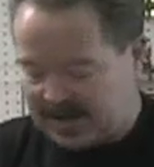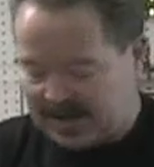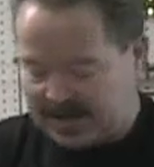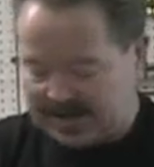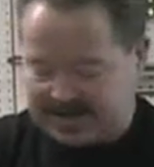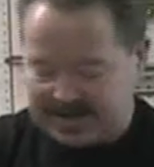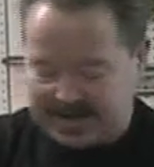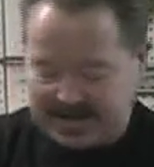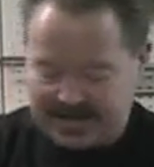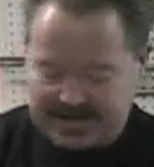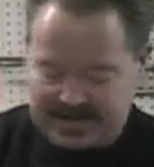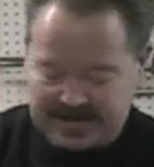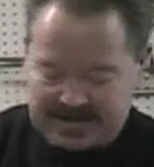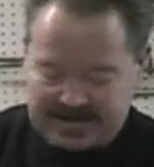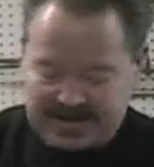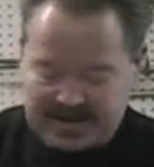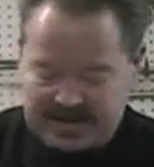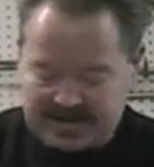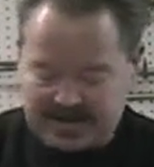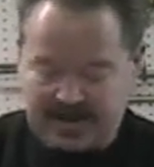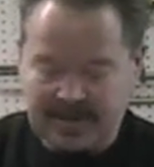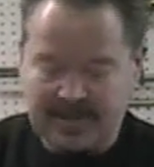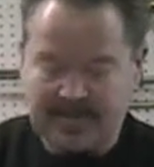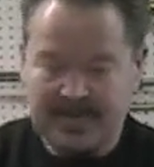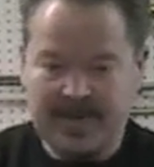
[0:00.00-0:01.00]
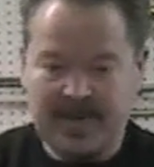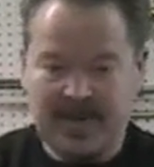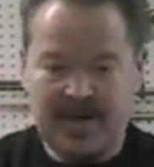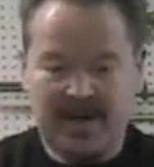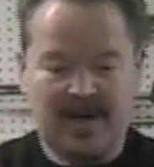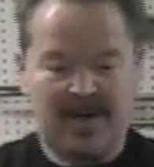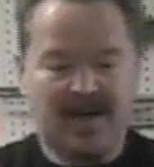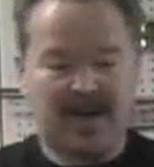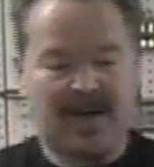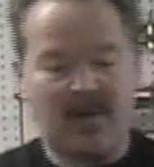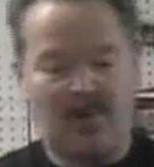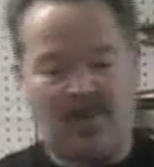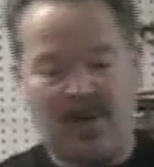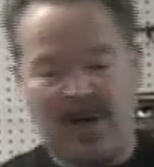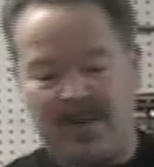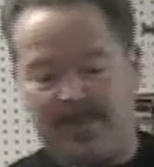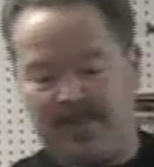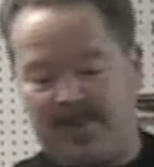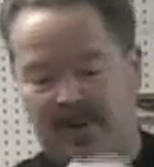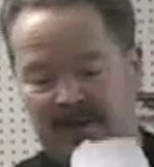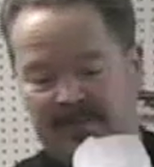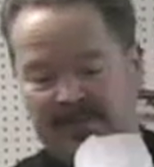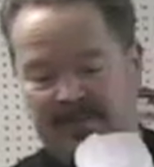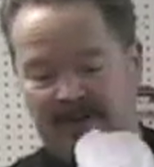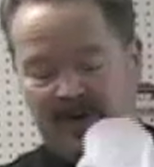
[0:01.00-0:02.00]
I take the clarinet apart. I
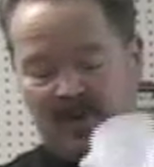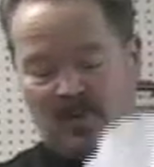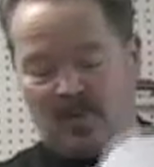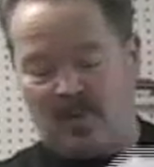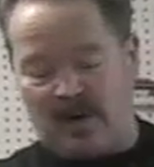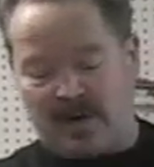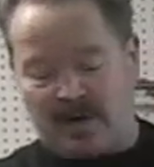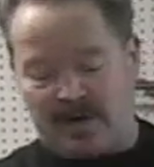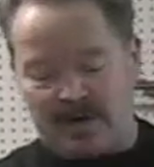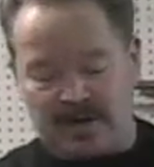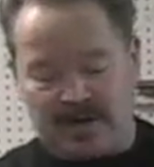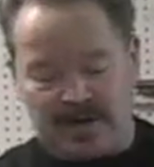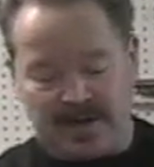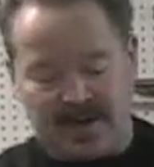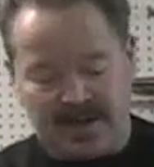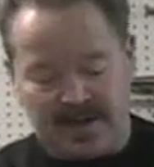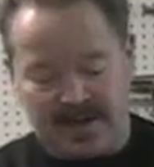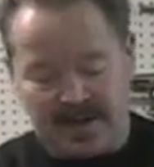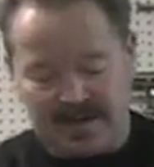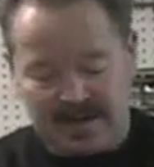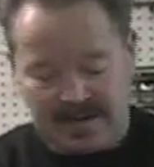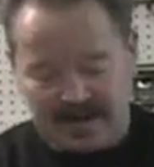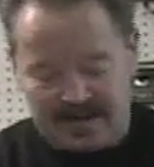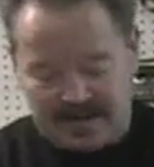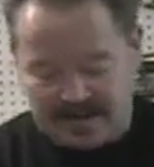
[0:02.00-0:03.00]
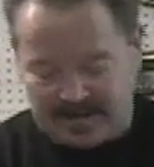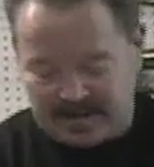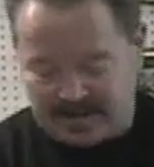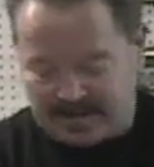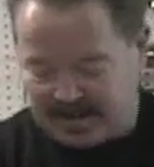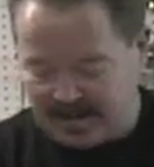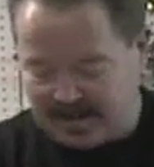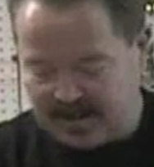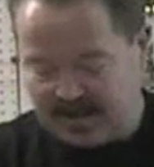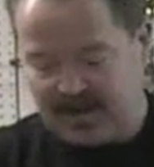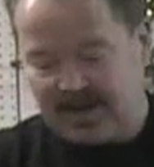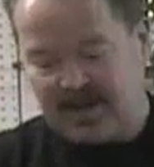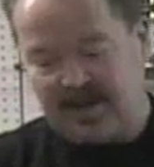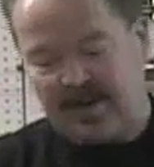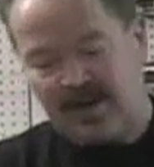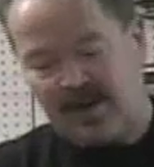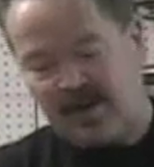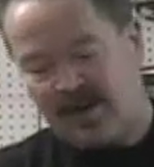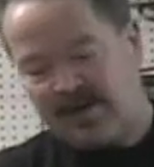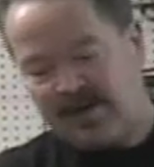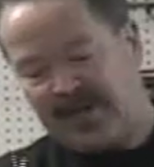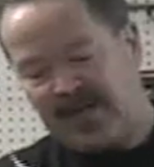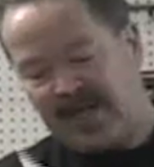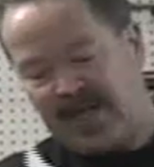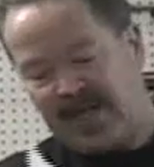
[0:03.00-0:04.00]
wipe off any water here
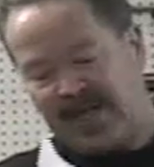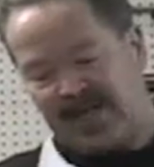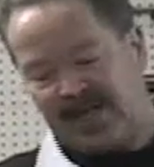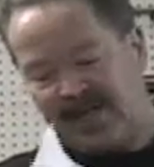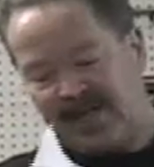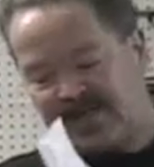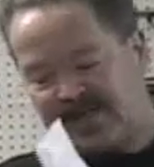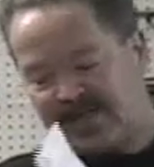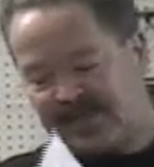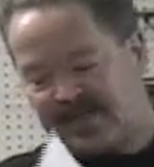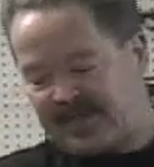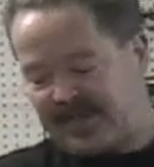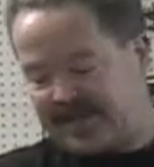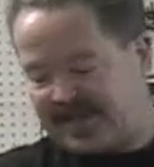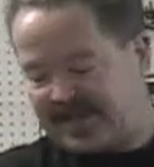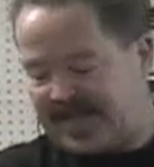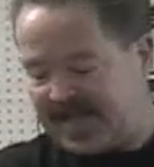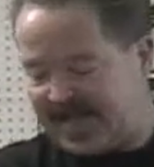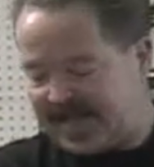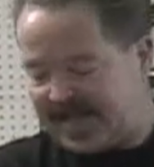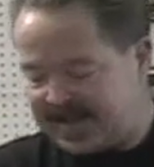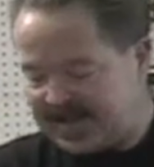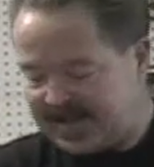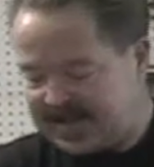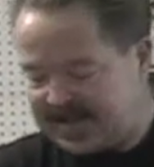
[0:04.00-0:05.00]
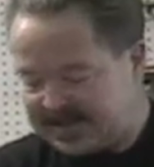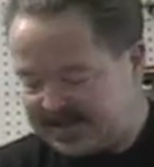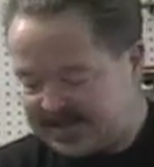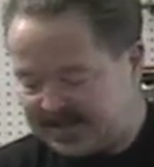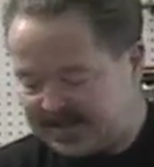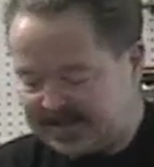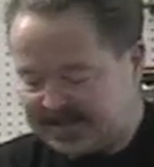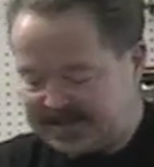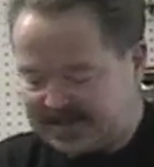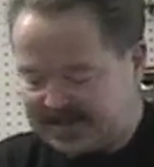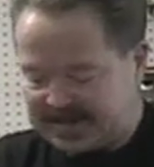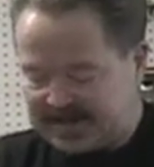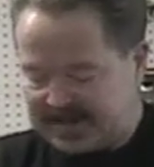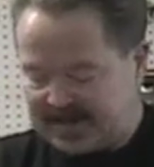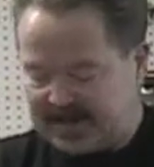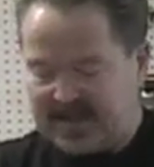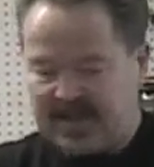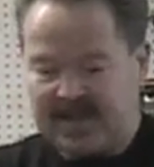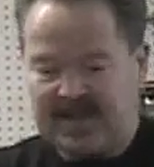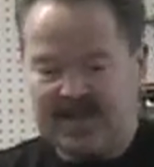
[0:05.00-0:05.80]
on the ends of the tenons.